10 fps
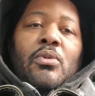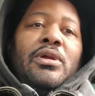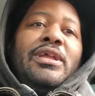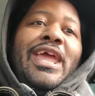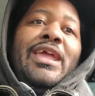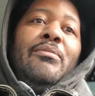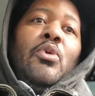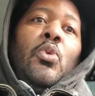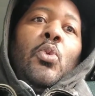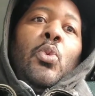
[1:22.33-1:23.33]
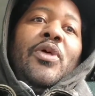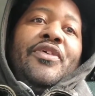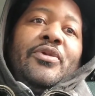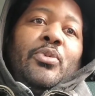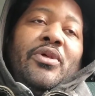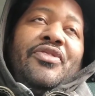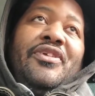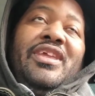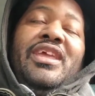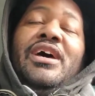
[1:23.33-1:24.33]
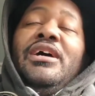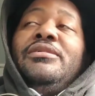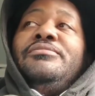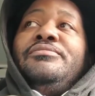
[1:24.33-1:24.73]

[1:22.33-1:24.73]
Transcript: came with it, with the